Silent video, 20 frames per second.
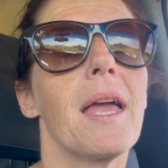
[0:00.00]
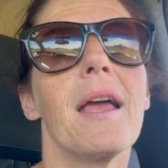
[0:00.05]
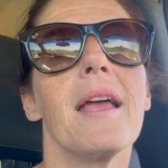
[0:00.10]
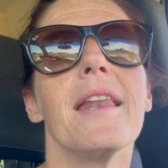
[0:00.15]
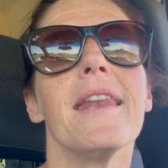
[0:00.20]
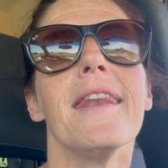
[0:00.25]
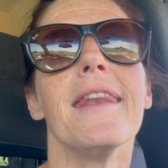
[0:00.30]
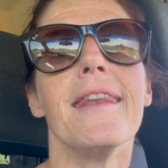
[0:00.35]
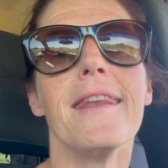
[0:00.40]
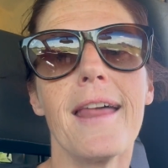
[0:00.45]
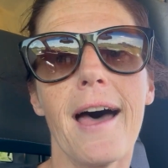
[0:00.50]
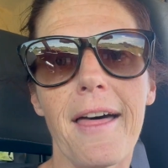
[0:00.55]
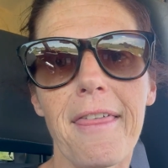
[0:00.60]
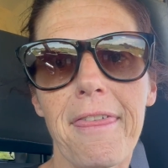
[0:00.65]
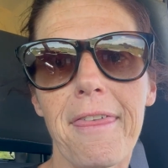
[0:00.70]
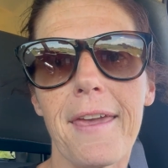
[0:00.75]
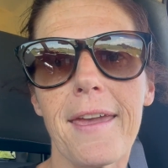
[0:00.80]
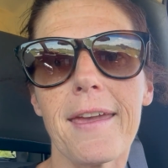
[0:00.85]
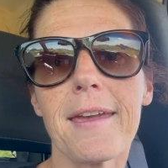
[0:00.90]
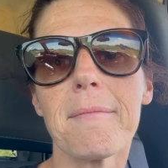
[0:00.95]

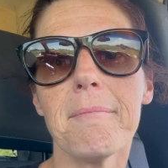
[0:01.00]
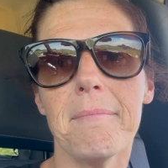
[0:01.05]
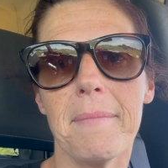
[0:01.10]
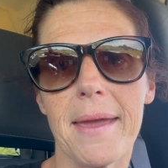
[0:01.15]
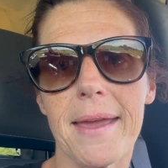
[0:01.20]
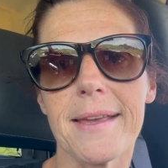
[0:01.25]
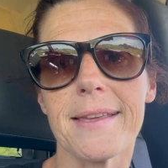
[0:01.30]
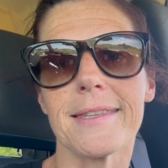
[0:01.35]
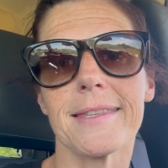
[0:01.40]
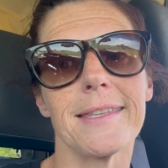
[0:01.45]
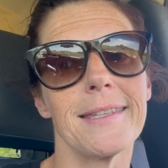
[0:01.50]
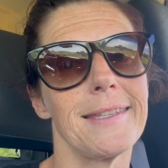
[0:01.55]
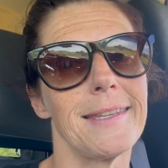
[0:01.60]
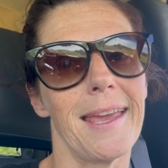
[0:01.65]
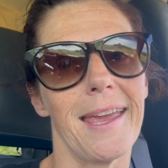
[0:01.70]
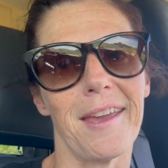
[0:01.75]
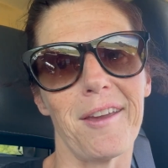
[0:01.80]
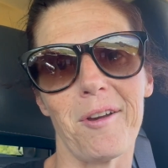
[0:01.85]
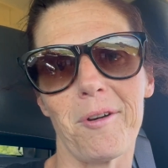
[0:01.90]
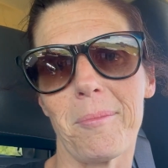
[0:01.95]
nothing makes the
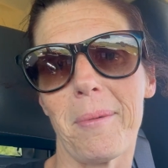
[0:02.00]
day go